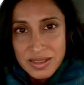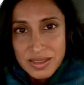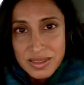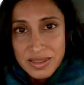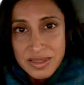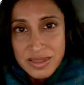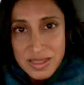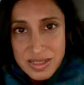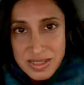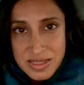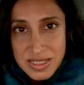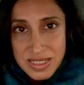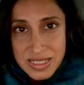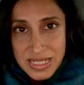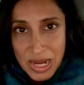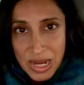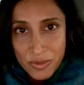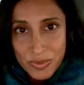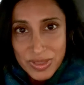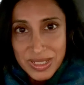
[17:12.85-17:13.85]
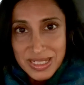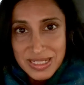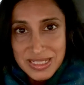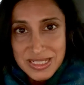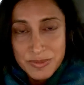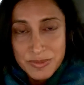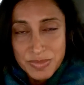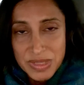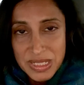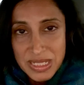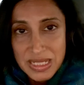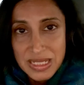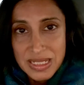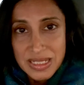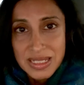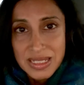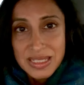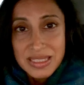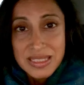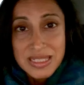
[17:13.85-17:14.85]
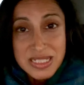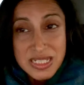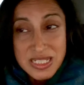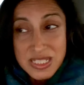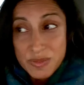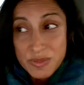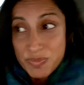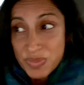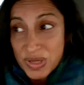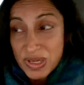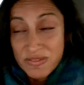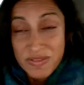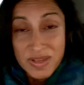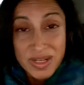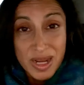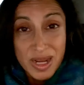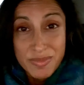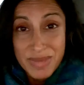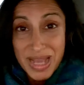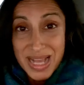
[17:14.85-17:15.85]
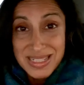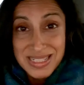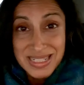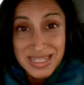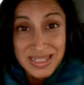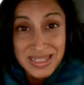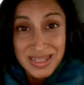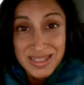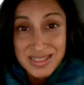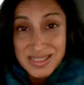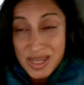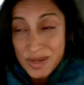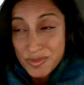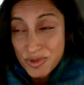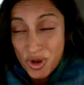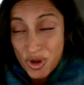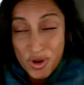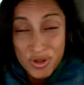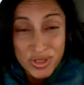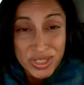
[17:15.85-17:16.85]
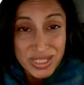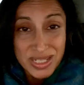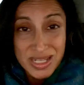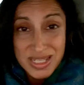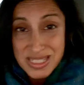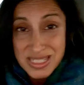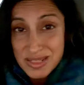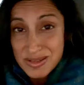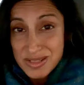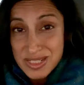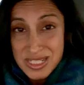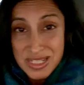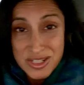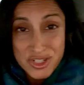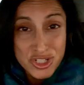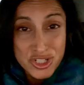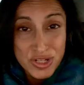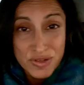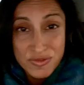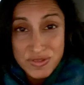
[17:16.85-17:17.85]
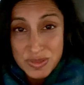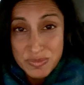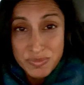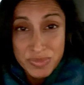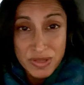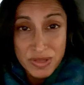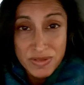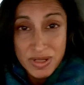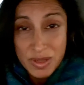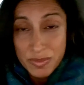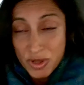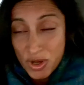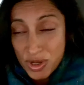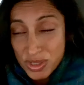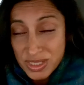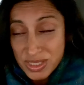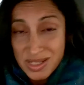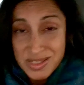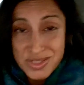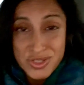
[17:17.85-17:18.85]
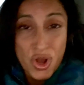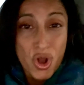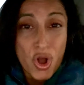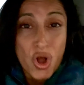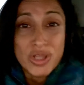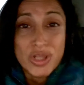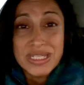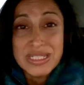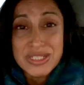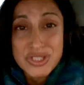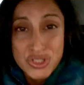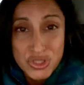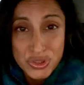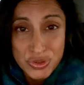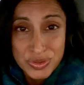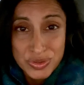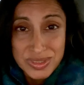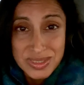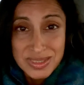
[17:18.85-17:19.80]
This is how we get to be. This is the pivot I'm asking us. I'm calling us. This is the shift and pivot I'm calling us all into.